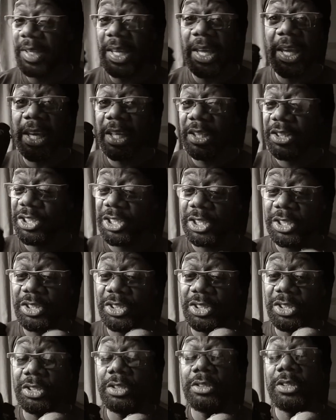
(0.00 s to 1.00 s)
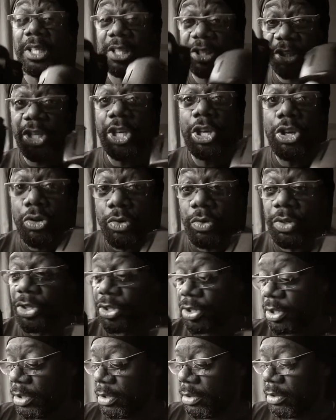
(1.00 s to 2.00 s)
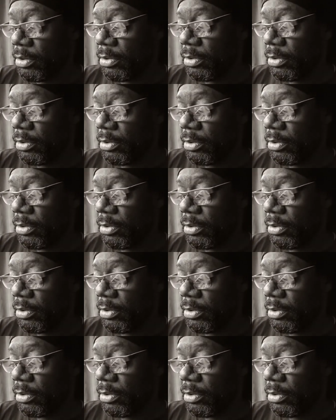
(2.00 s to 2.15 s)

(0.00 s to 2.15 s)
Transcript: It is just, it's huge.